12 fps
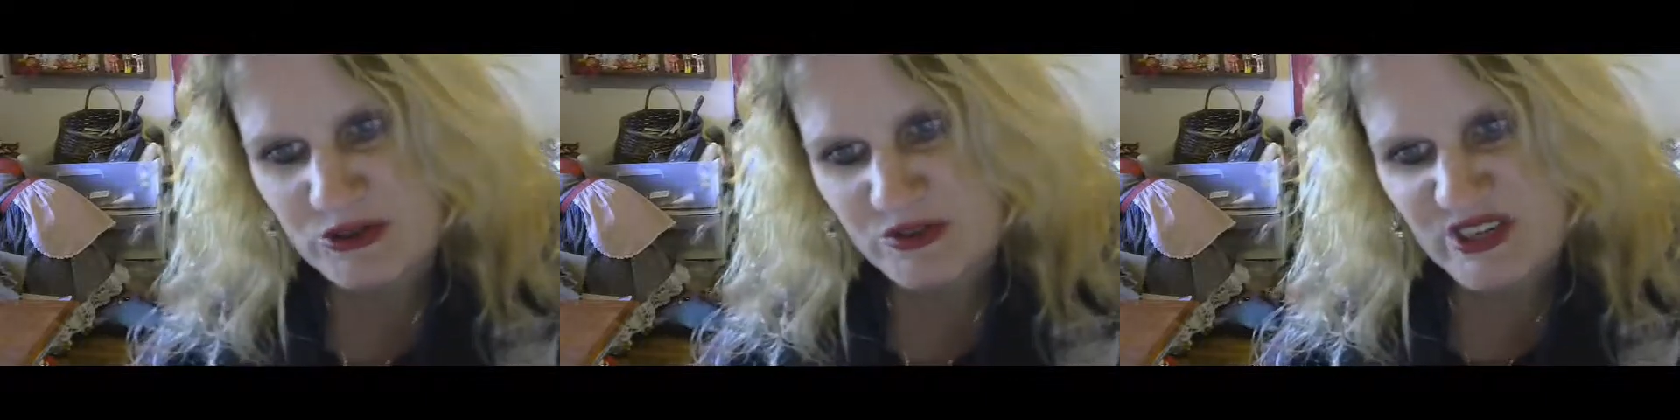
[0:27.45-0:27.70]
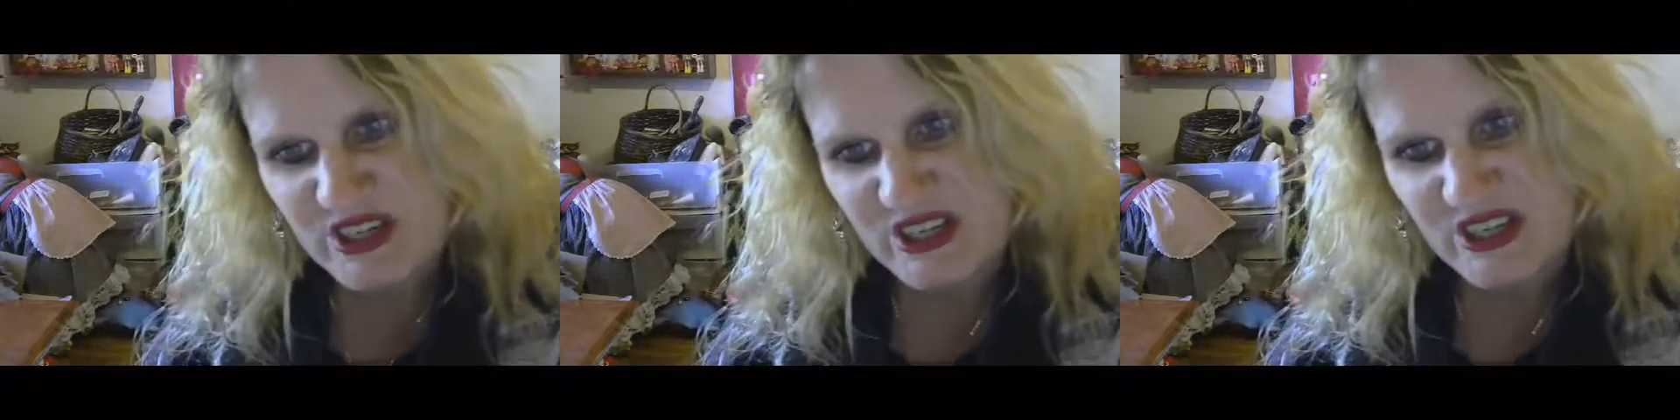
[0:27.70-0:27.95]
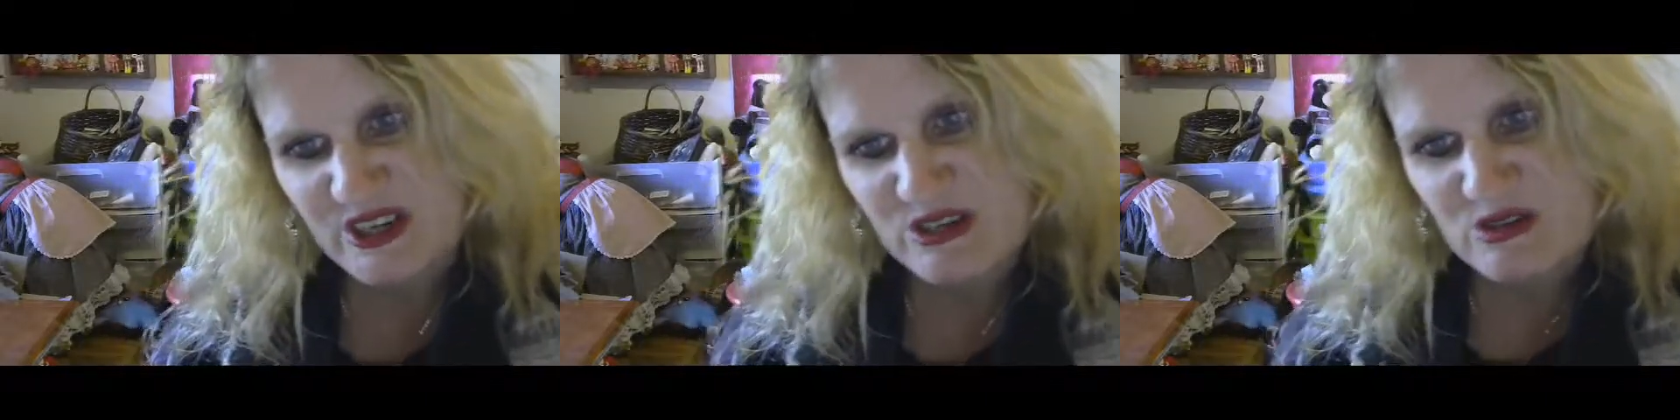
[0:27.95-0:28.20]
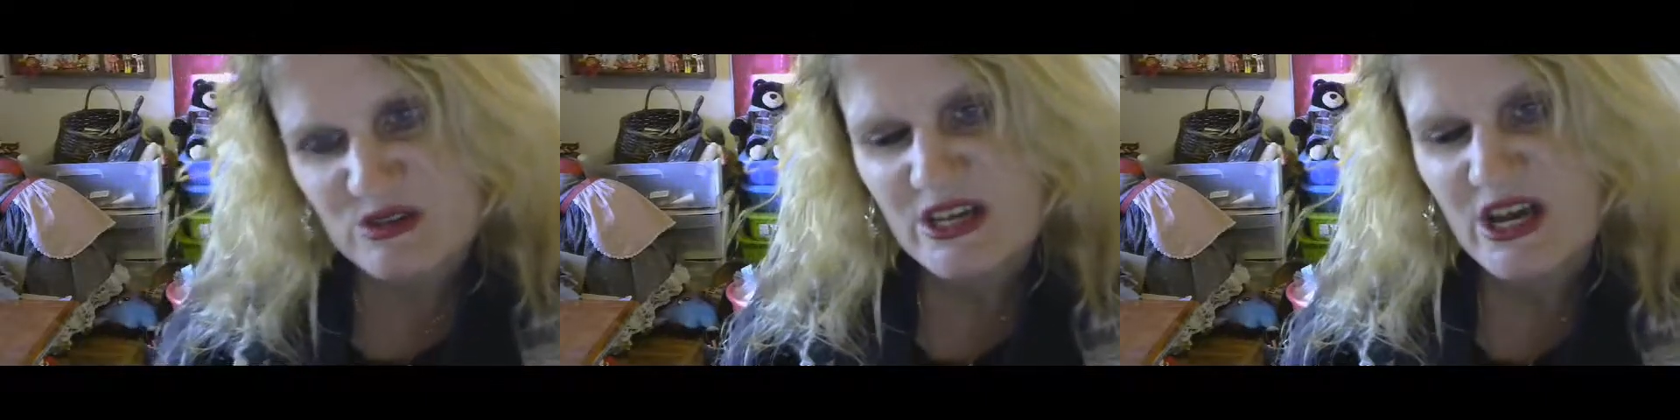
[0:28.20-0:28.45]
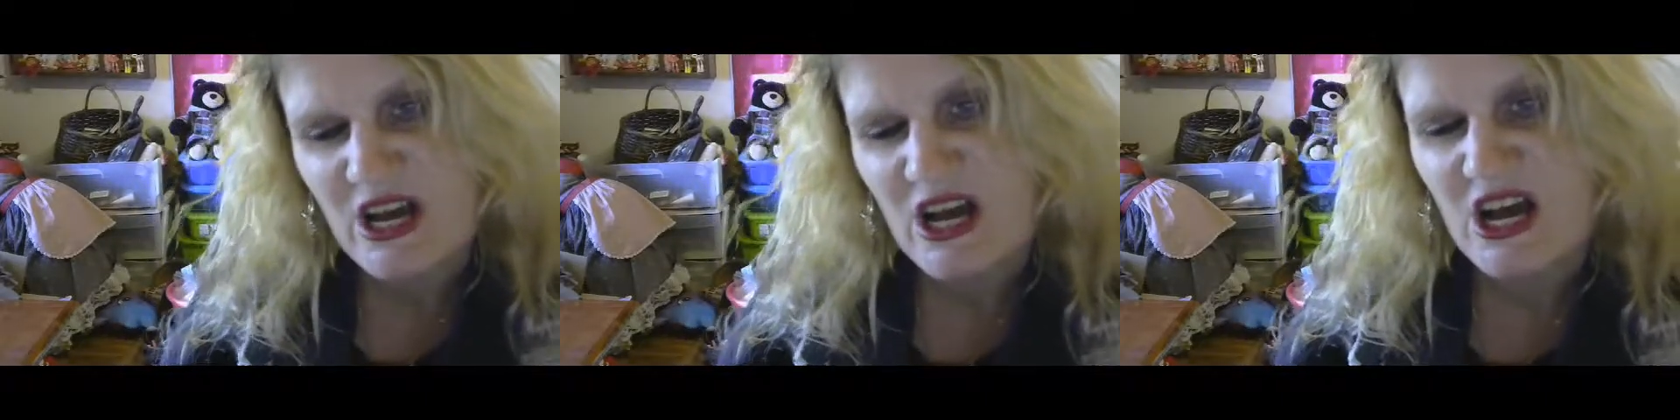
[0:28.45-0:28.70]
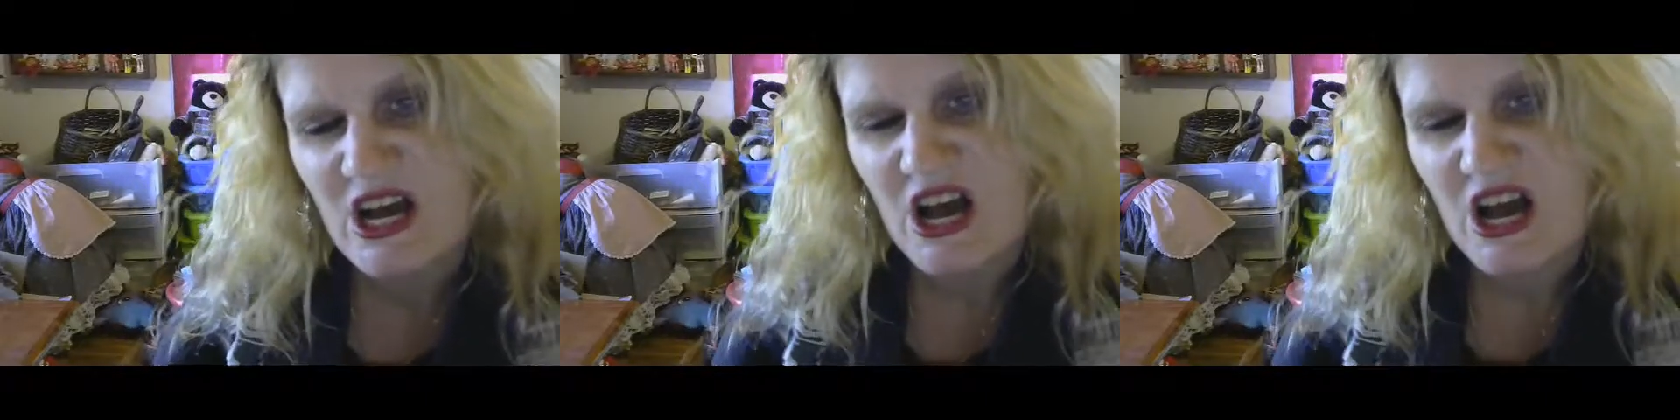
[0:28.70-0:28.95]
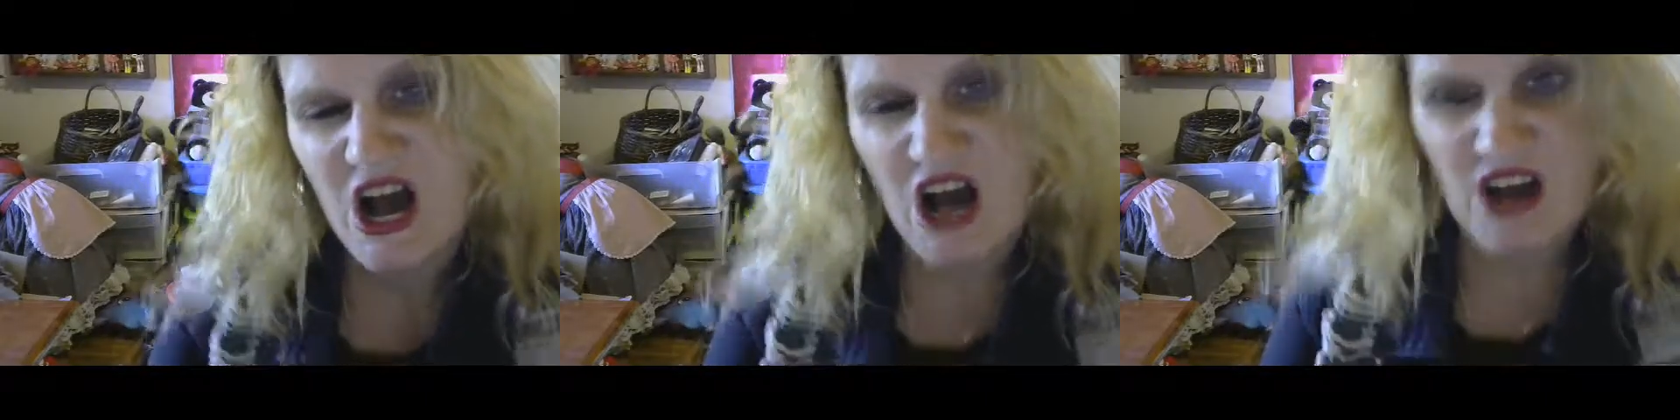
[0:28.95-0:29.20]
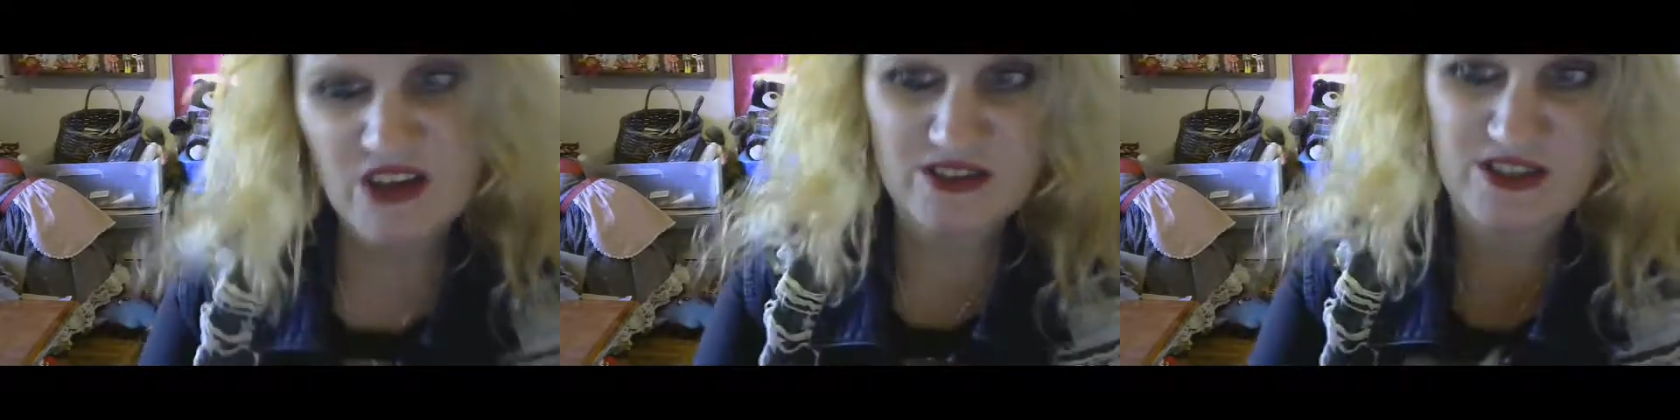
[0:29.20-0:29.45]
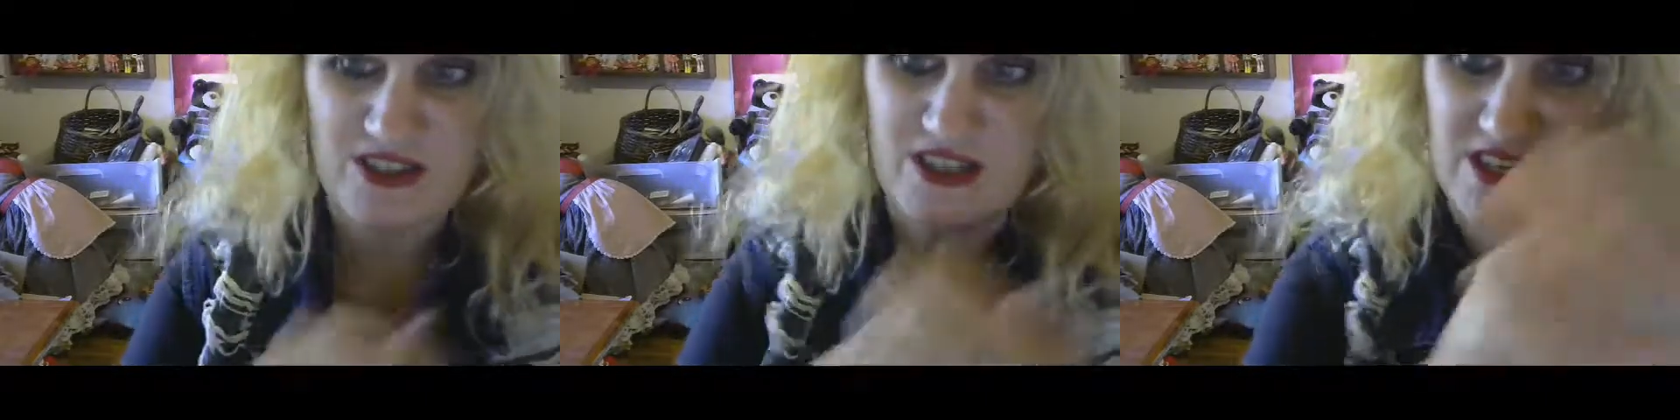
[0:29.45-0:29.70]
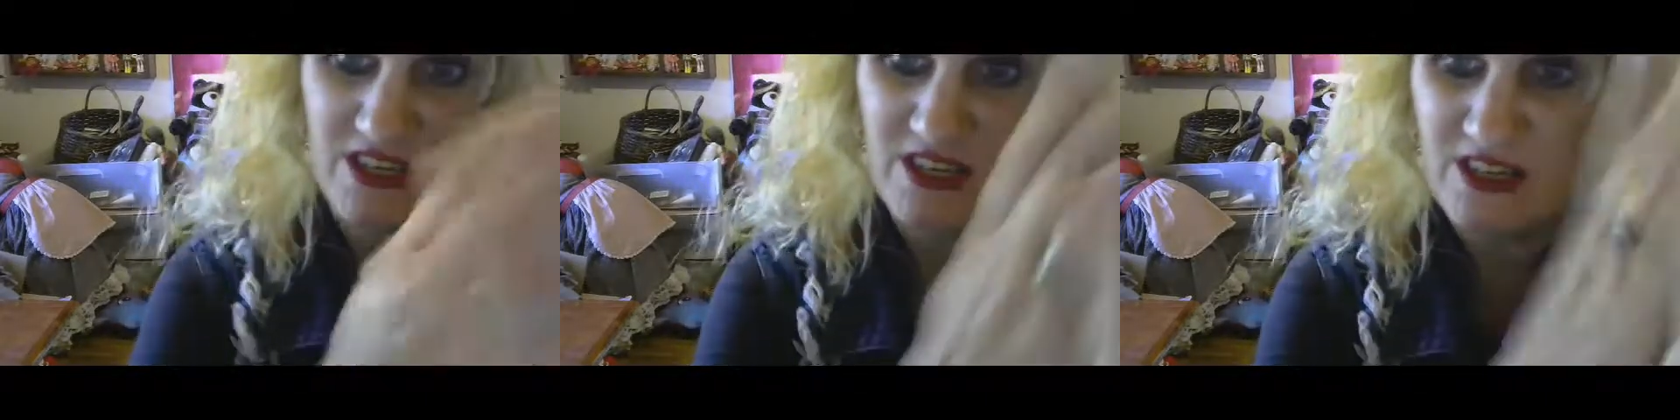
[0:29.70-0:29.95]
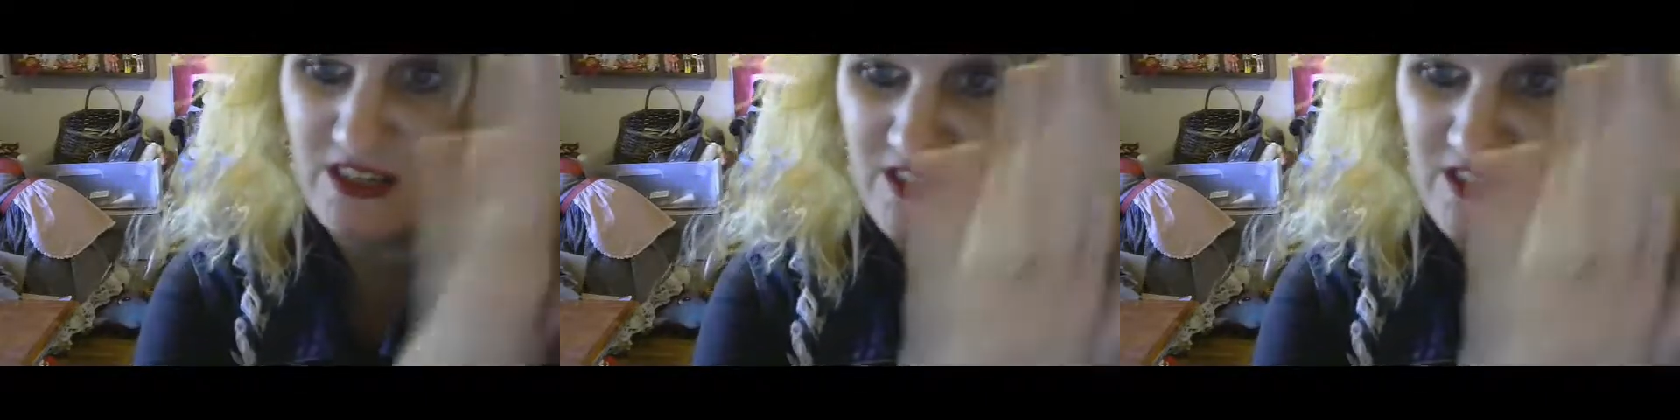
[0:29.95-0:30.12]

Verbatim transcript: videos, all you see,